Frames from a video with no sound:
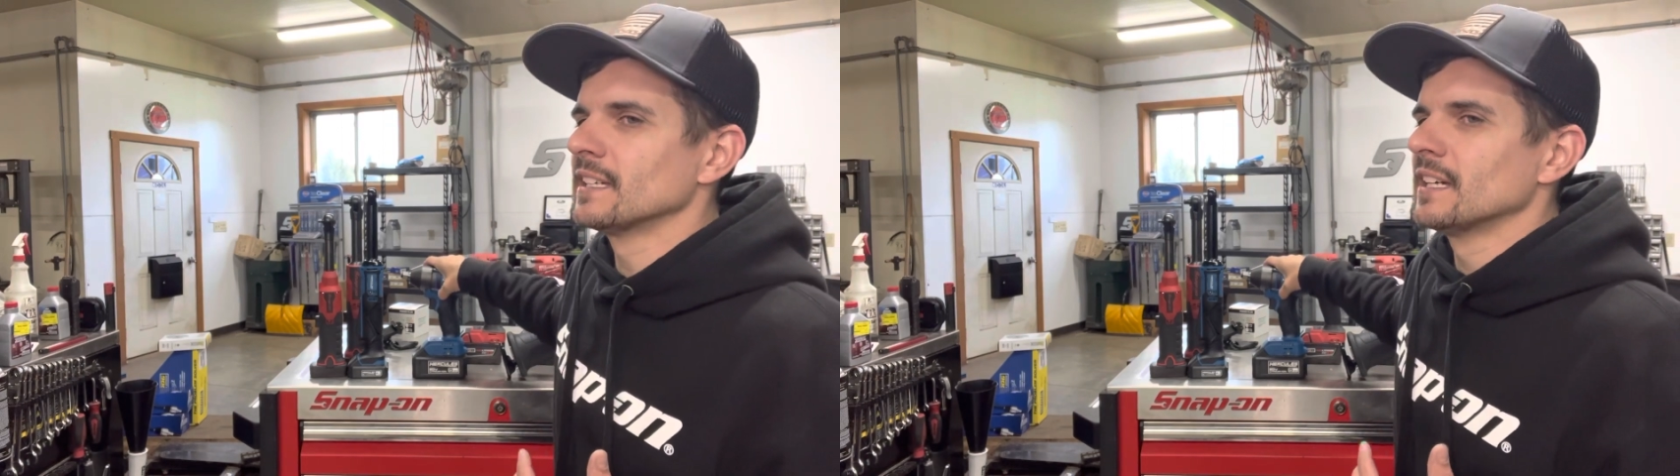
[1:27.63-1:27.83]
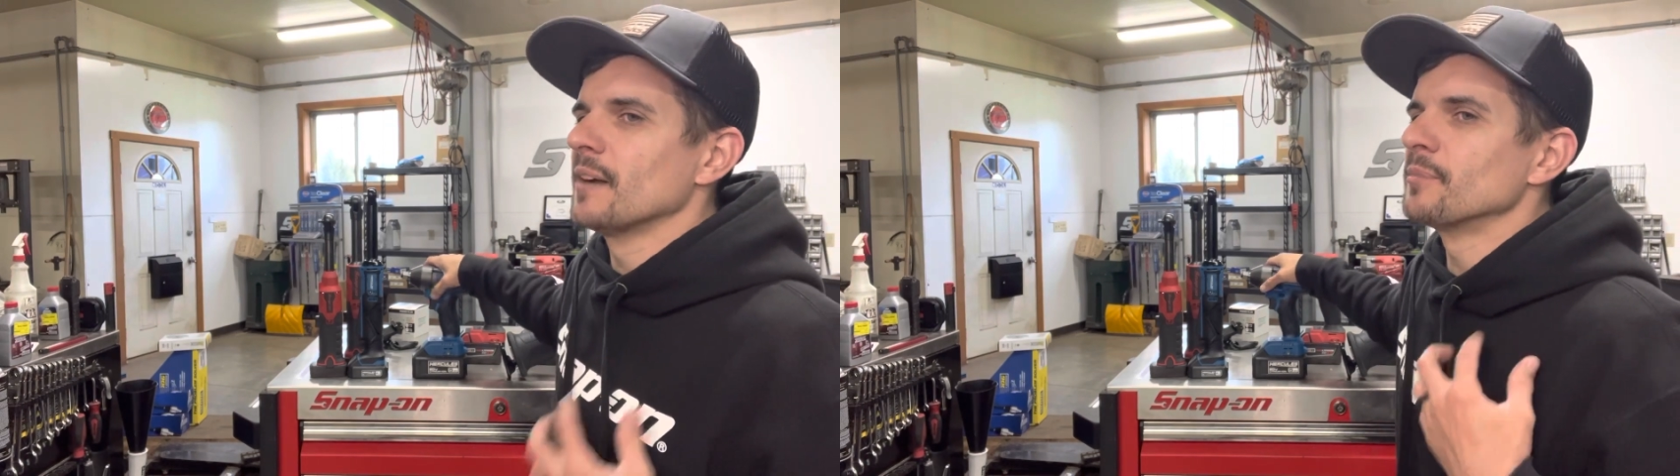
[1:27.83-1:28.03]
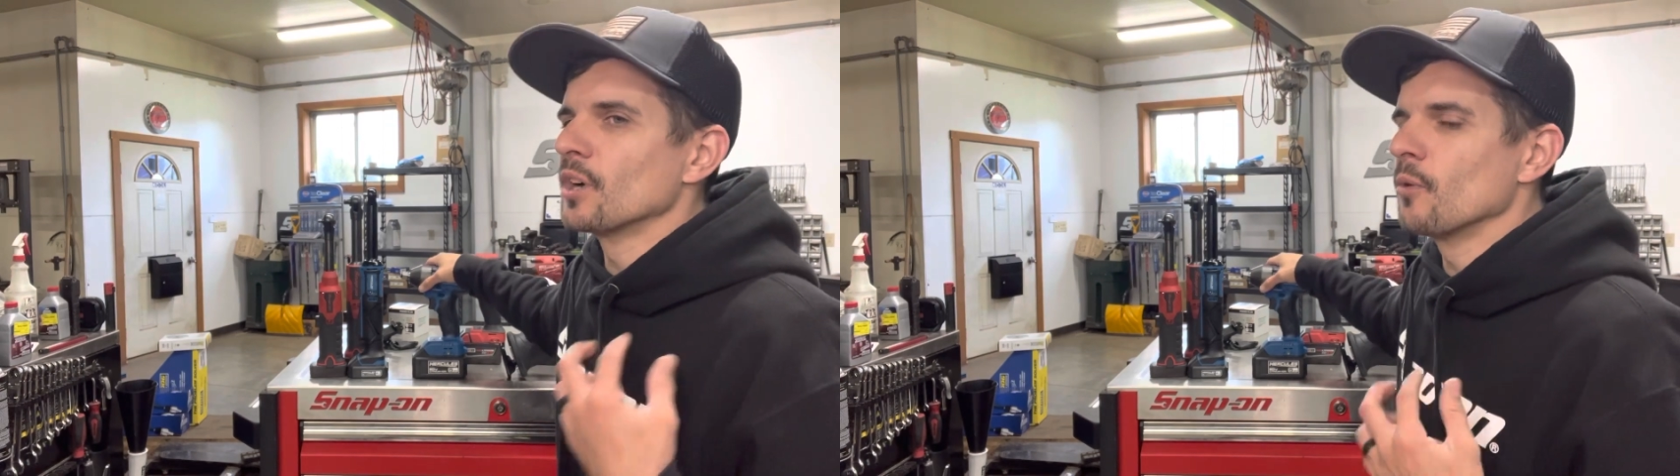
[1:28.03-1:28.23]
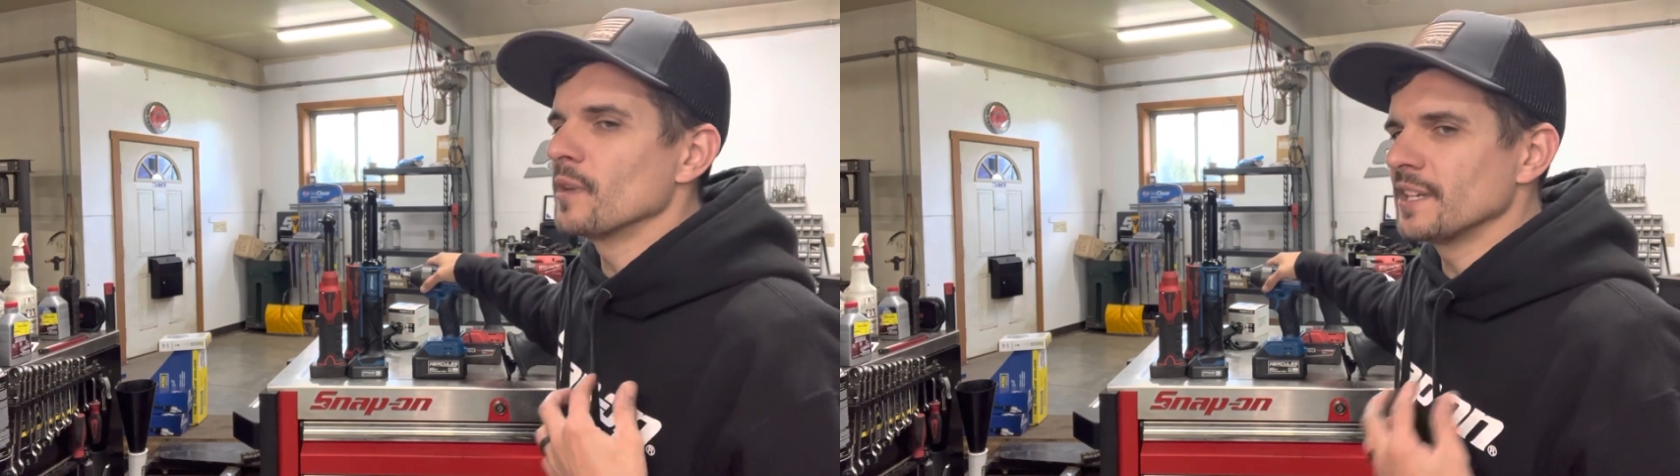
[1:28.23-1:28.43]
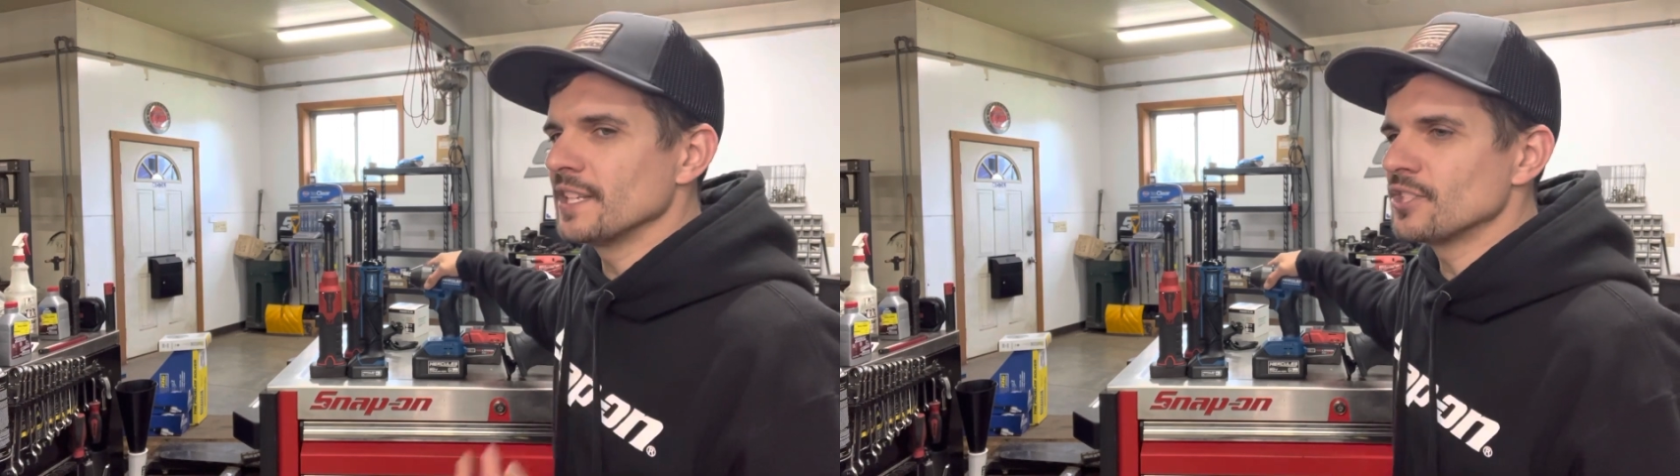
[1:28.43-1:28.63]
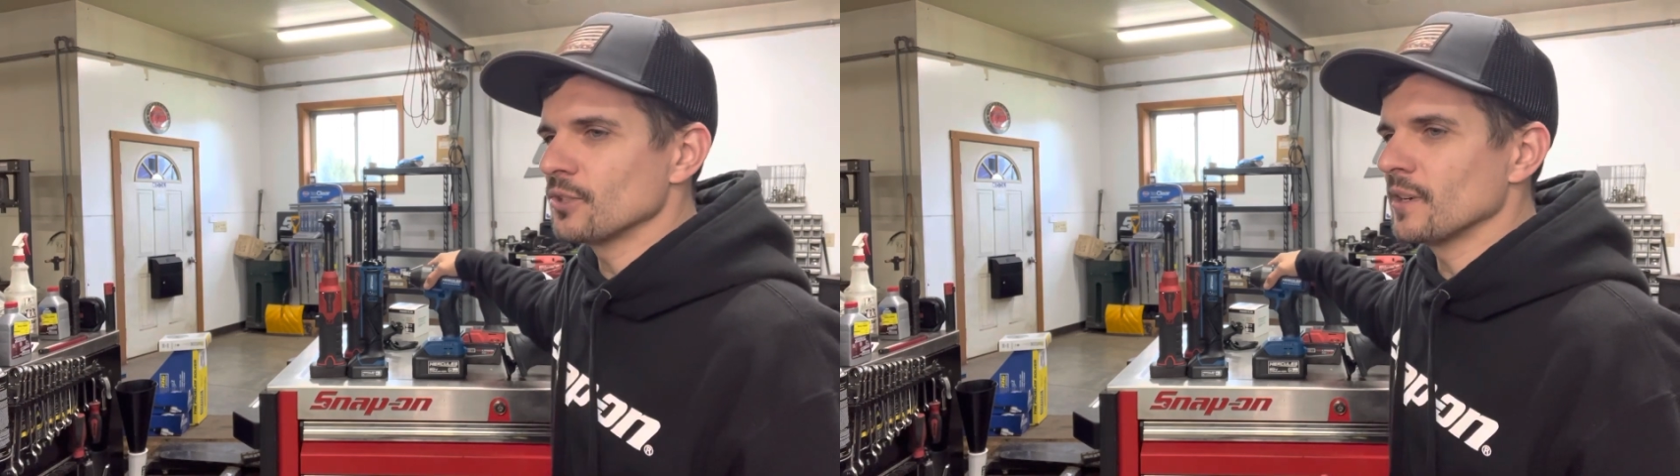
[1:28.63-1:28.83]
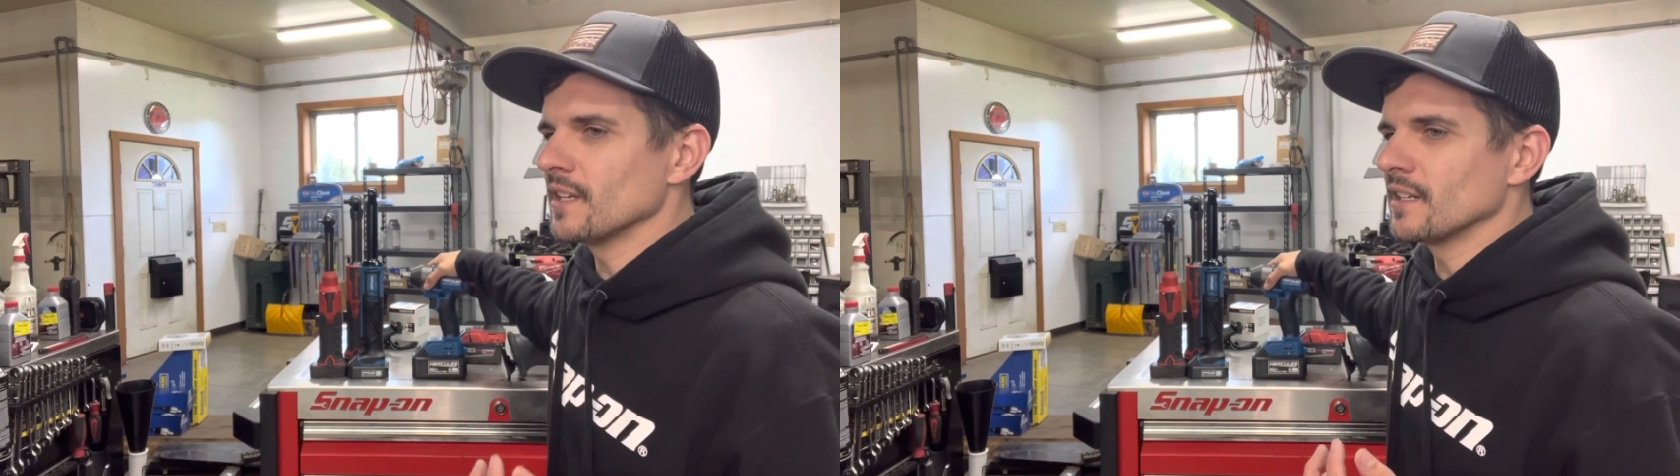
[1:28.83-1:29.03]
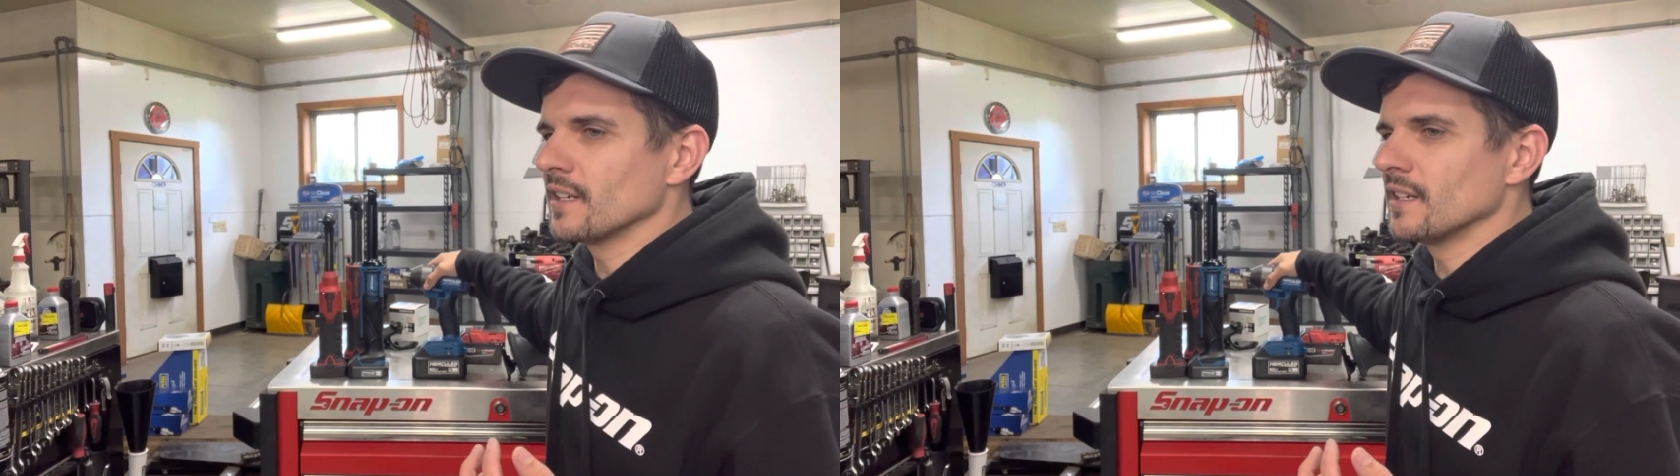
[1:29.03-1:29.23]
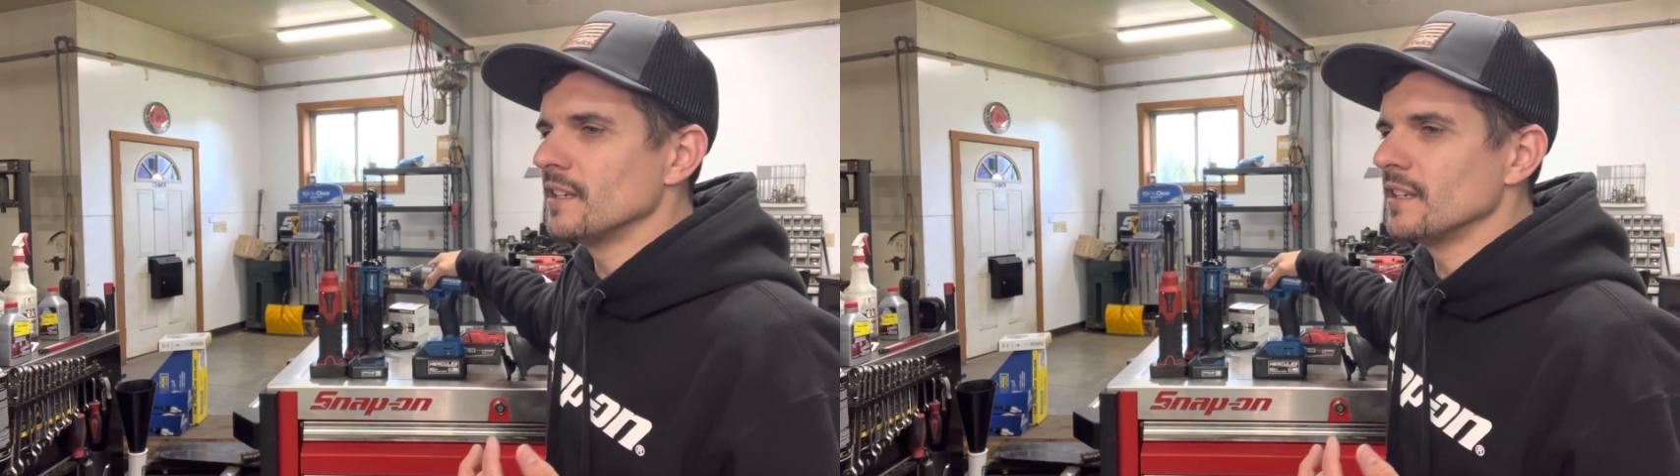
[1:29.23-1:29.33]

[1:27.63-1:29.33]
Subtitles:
I'm going into it